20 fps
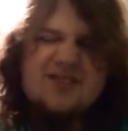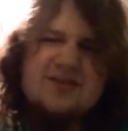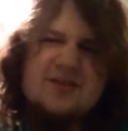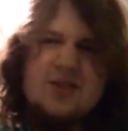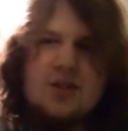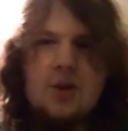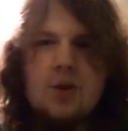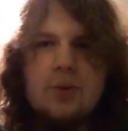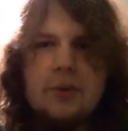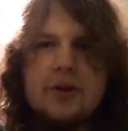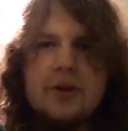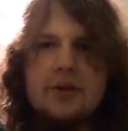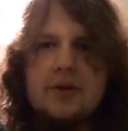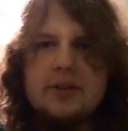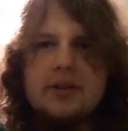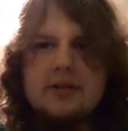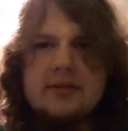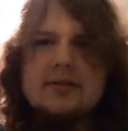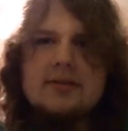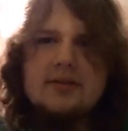Skull
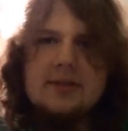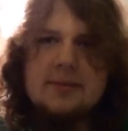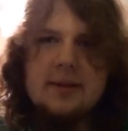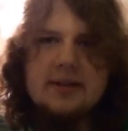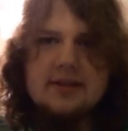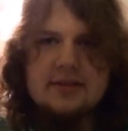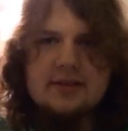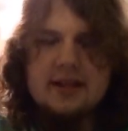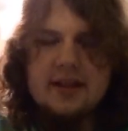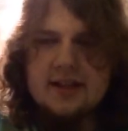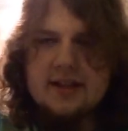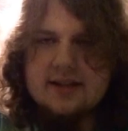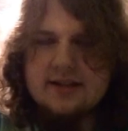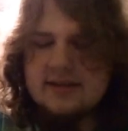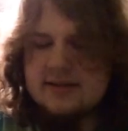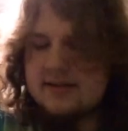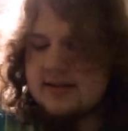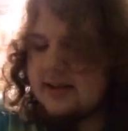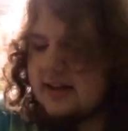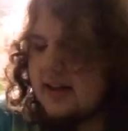Wintergreen smells and
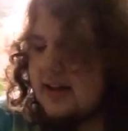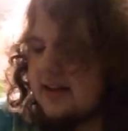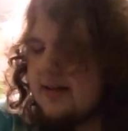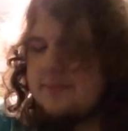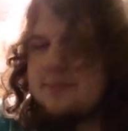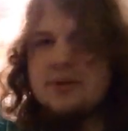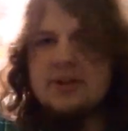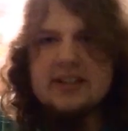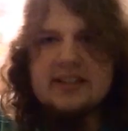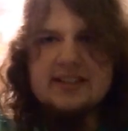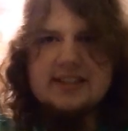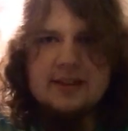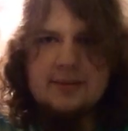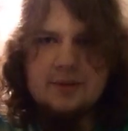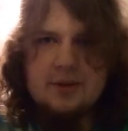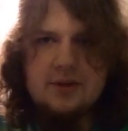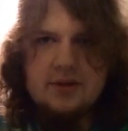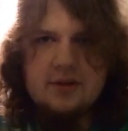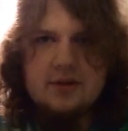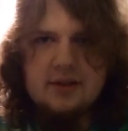tastes. Pretty
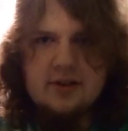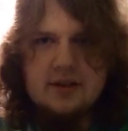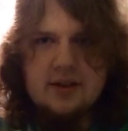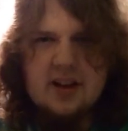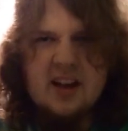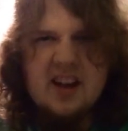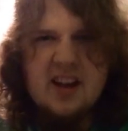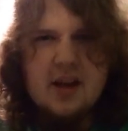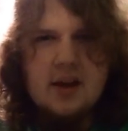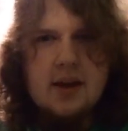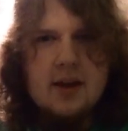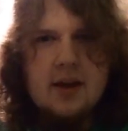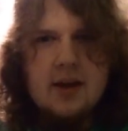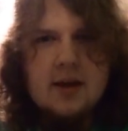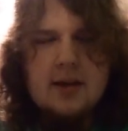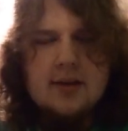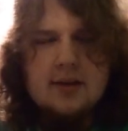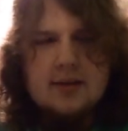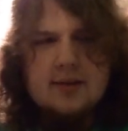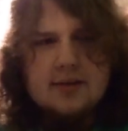similar.
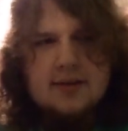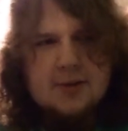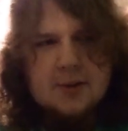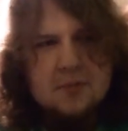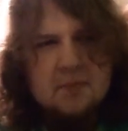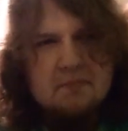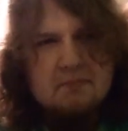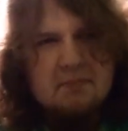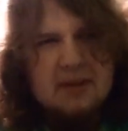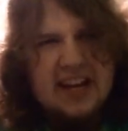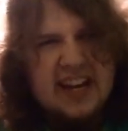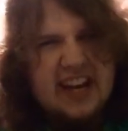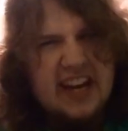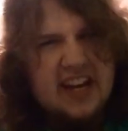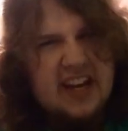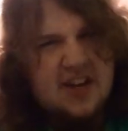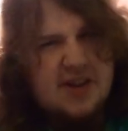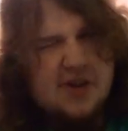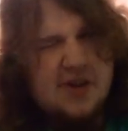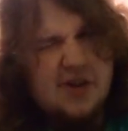So
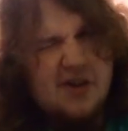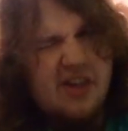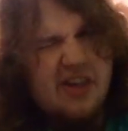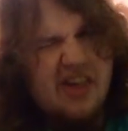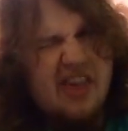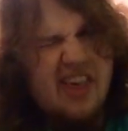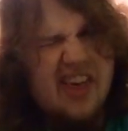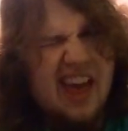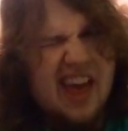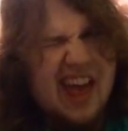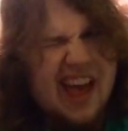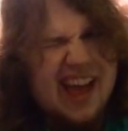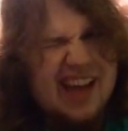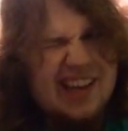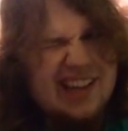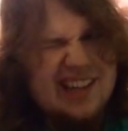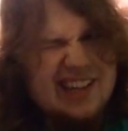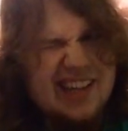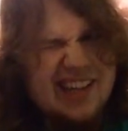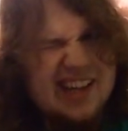picture
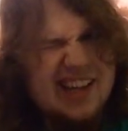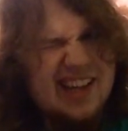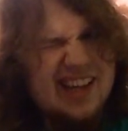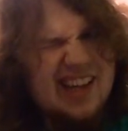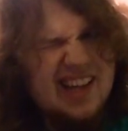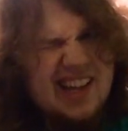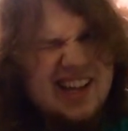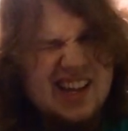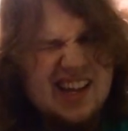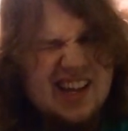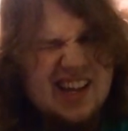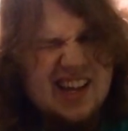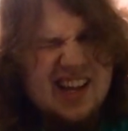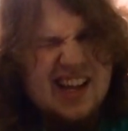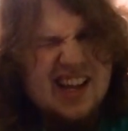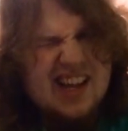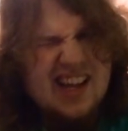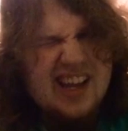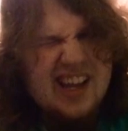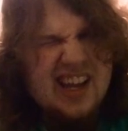that,
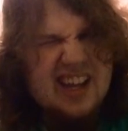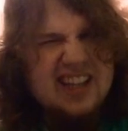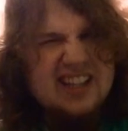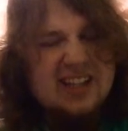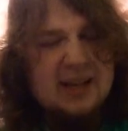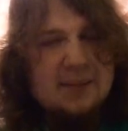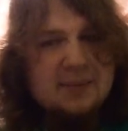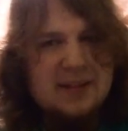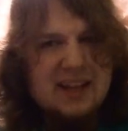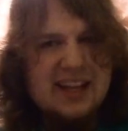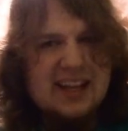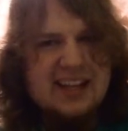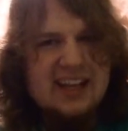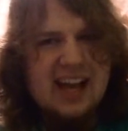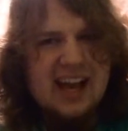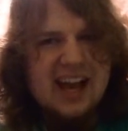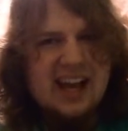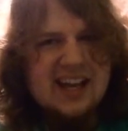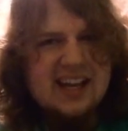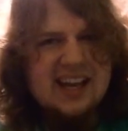except like
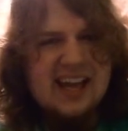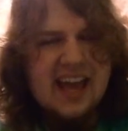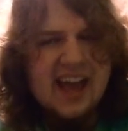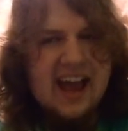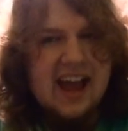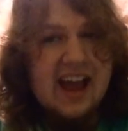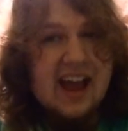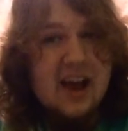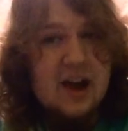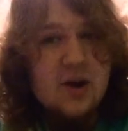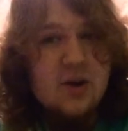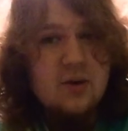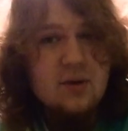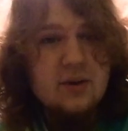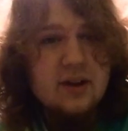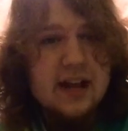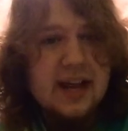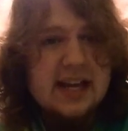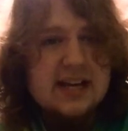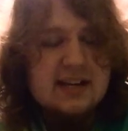a
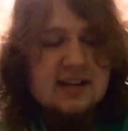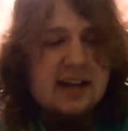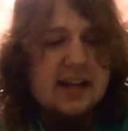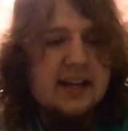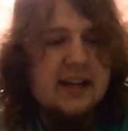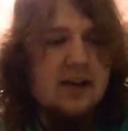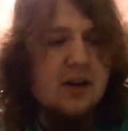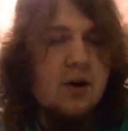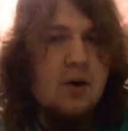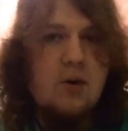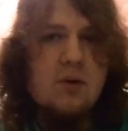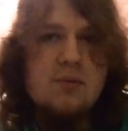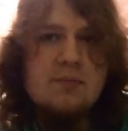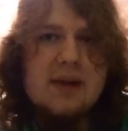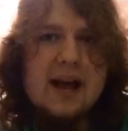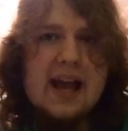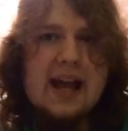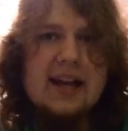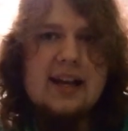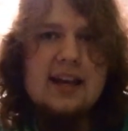cow ate like a whole
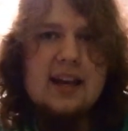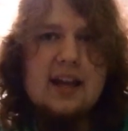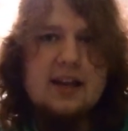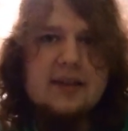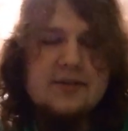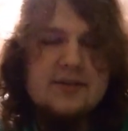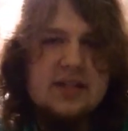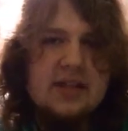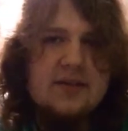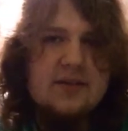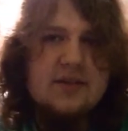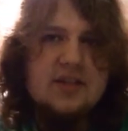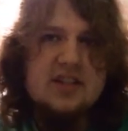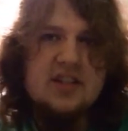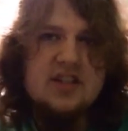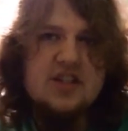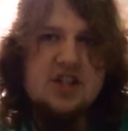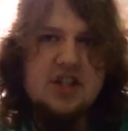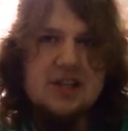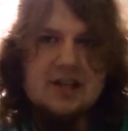bag of Lifesavers and
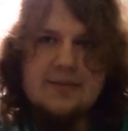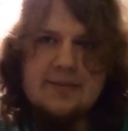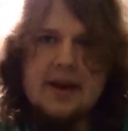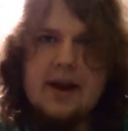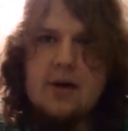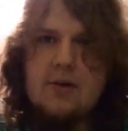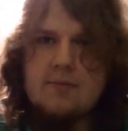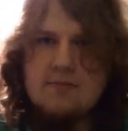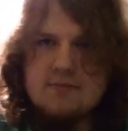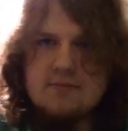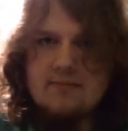then shit them out.